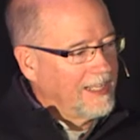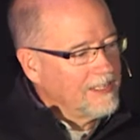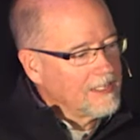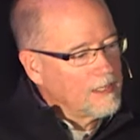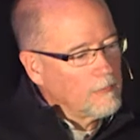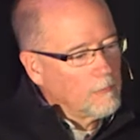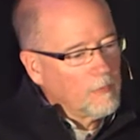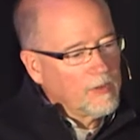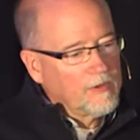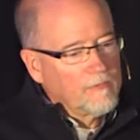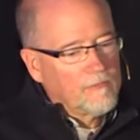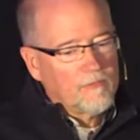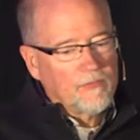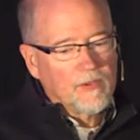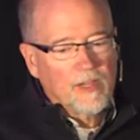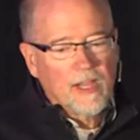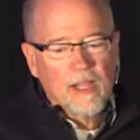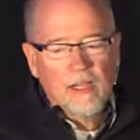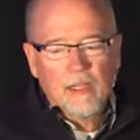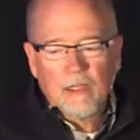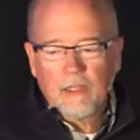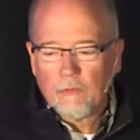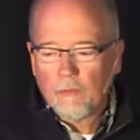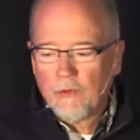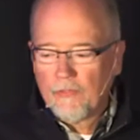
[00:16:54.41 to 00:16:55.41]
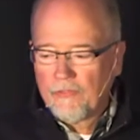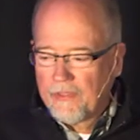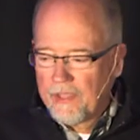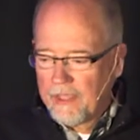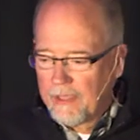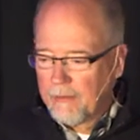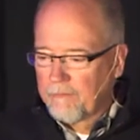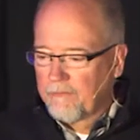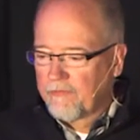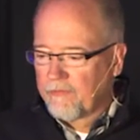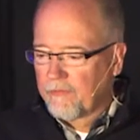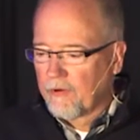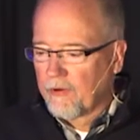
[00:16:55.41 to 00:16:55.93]
then we follow
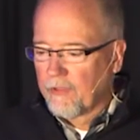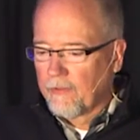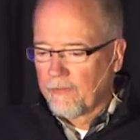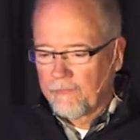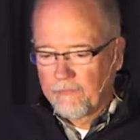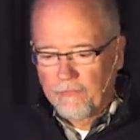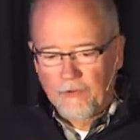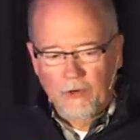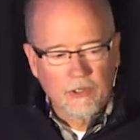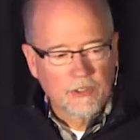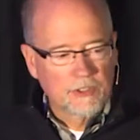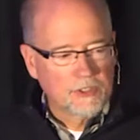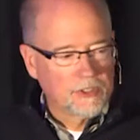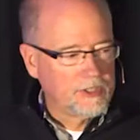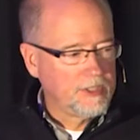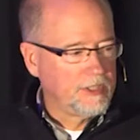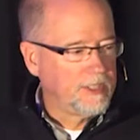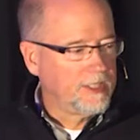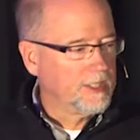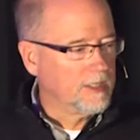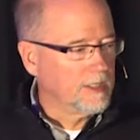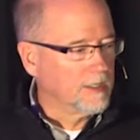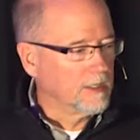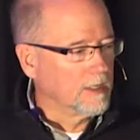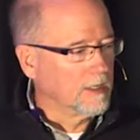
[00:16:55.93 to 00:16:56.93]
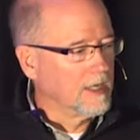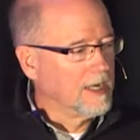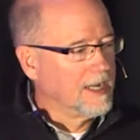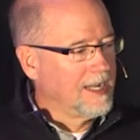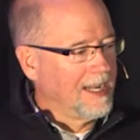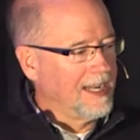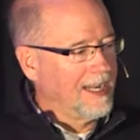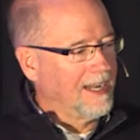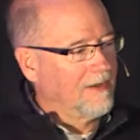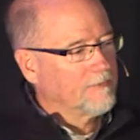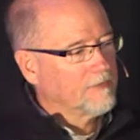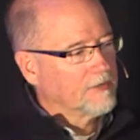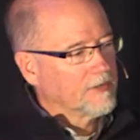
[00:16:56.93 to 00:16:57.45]
them for the first year
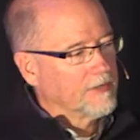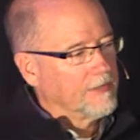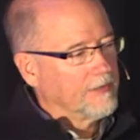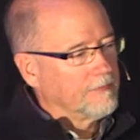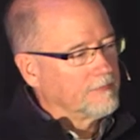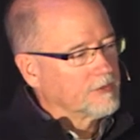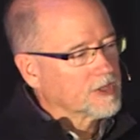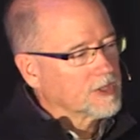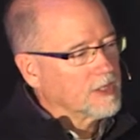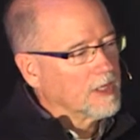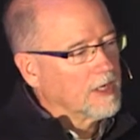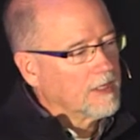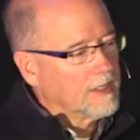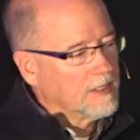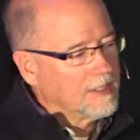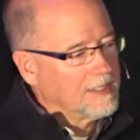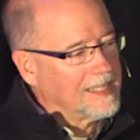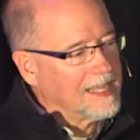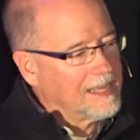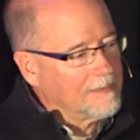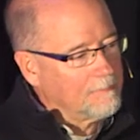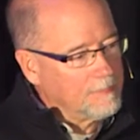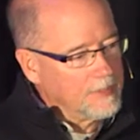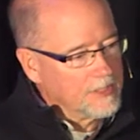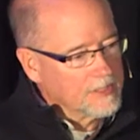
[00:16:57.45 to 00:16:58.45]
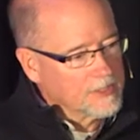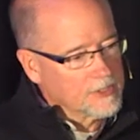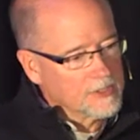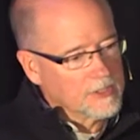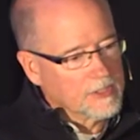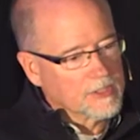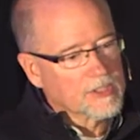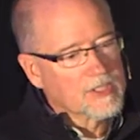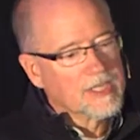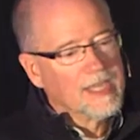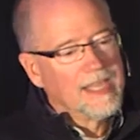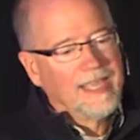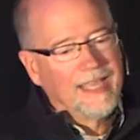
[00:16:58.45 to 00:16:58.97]
after they've started that
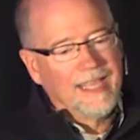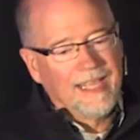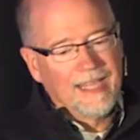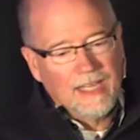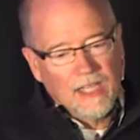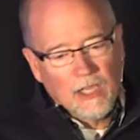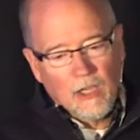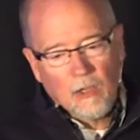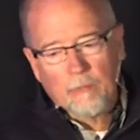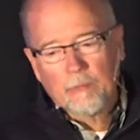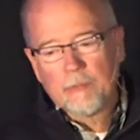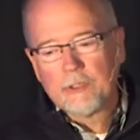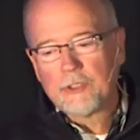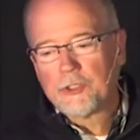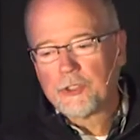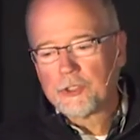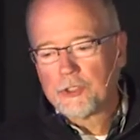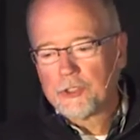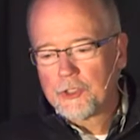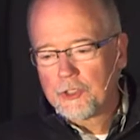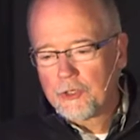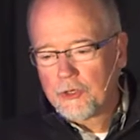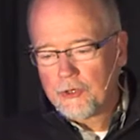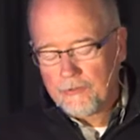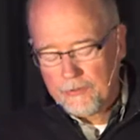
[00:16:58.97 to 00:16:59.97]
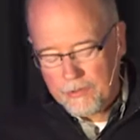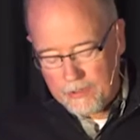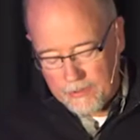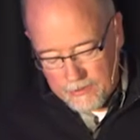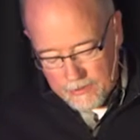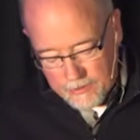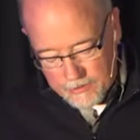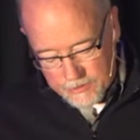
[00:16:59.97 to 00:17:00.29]
business and help ensure that they're